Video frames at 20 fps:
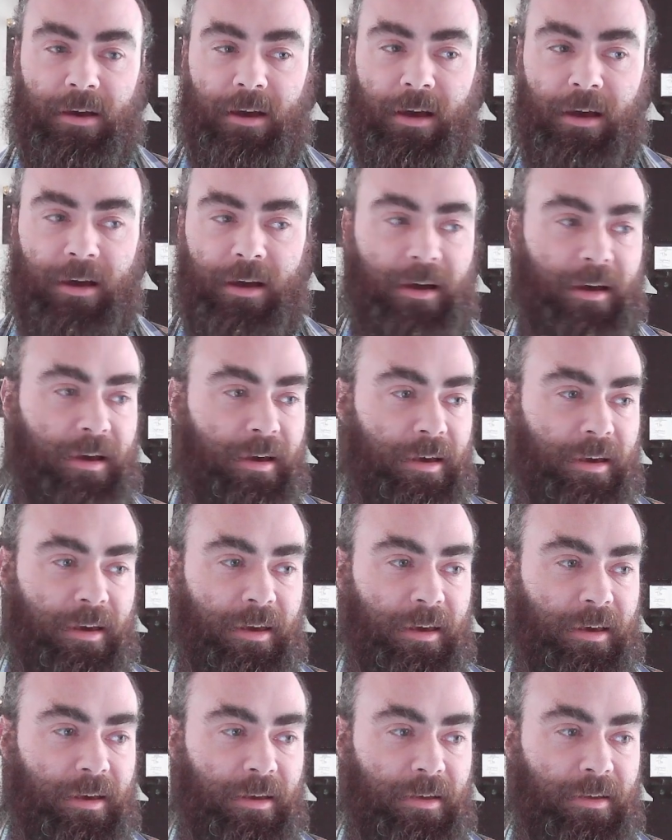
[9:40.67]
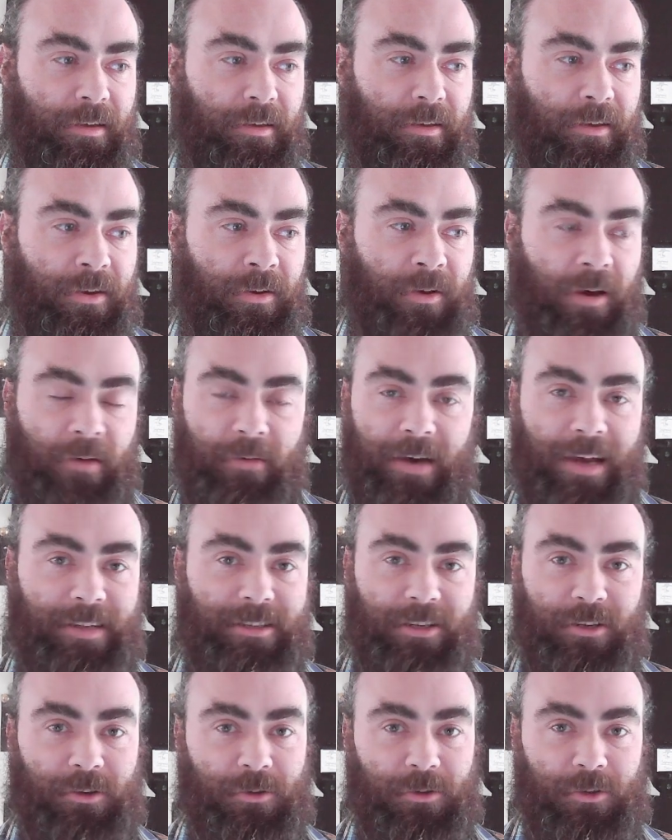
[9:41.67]
I you know, I've had
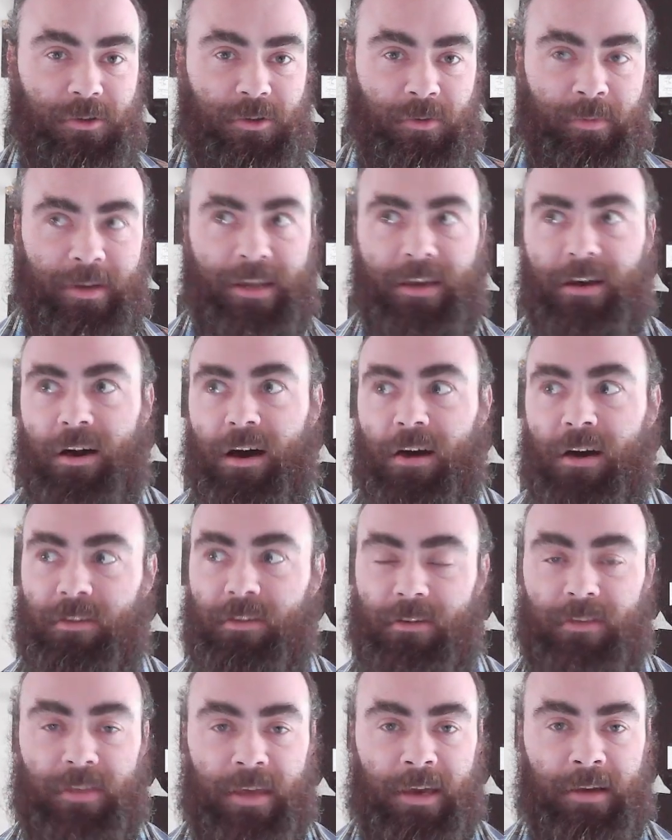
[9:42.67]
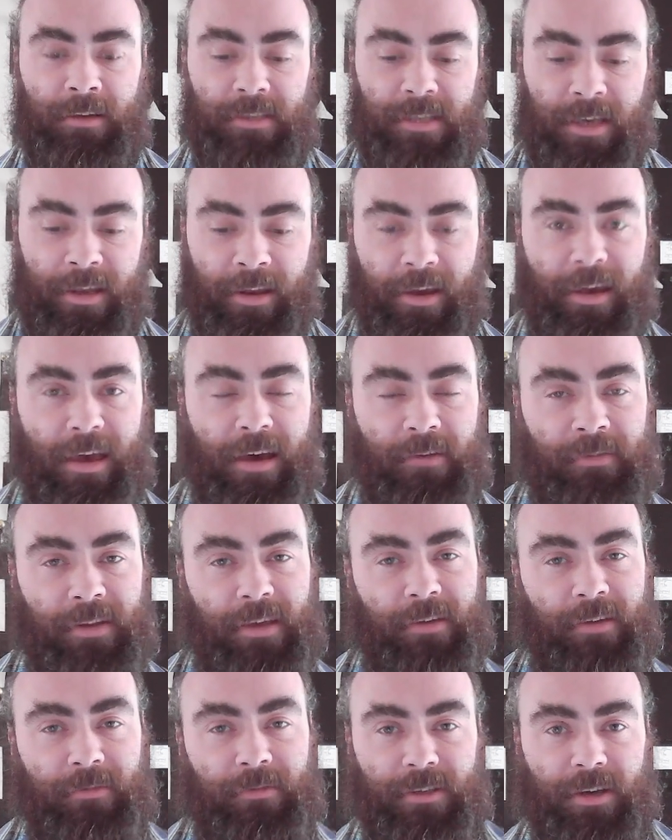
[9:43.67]
to do so many other things, and I haven't
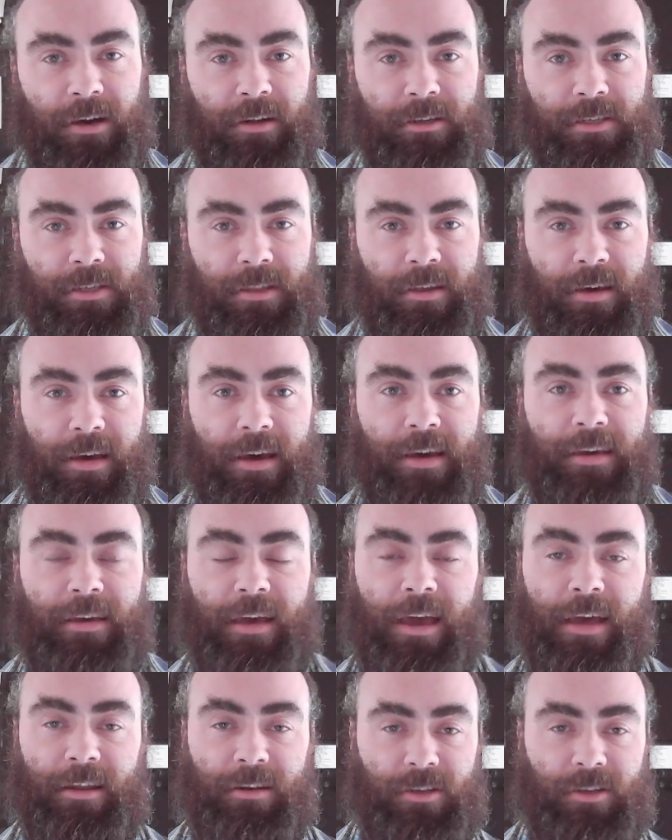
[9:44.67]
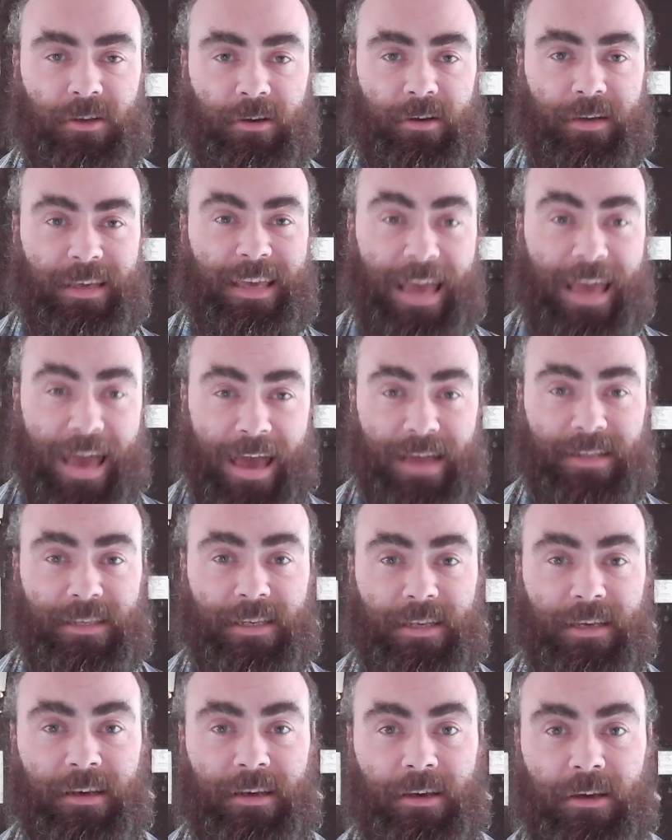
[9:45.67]
even touched the height editor yet.
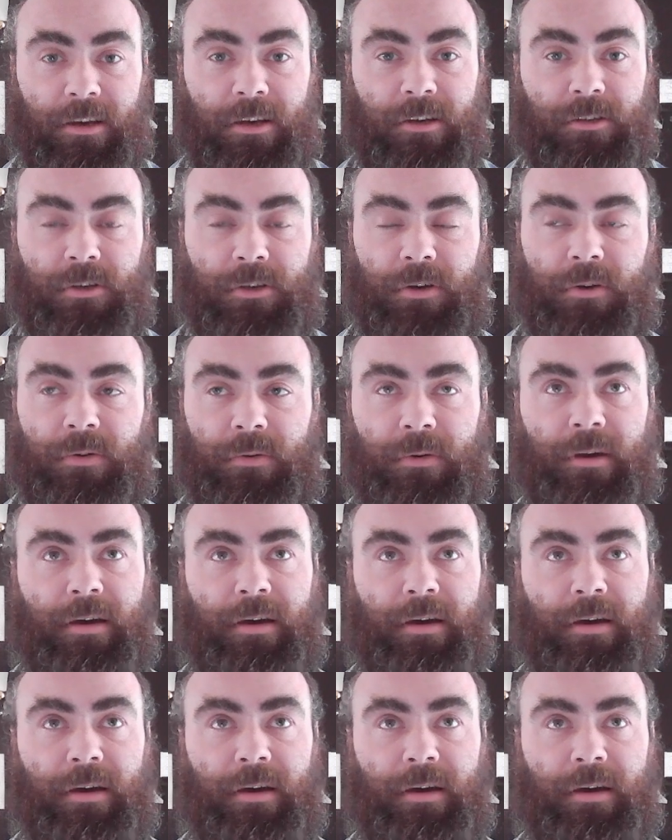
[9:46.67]
So